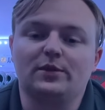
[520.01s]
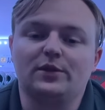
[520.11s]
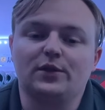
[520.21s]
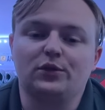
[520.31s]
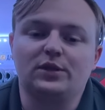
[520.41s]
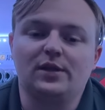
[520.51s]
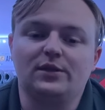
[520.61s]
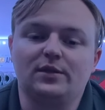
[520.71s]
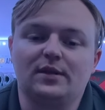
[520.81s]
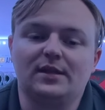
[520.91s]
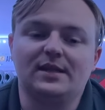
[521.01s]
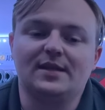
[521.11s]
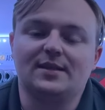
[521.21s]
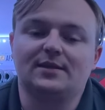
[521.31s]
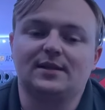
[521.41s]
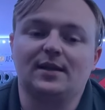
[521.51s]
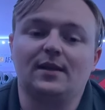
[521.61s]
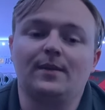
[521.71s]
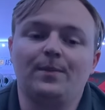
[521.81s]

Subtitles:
Association, the DSSA.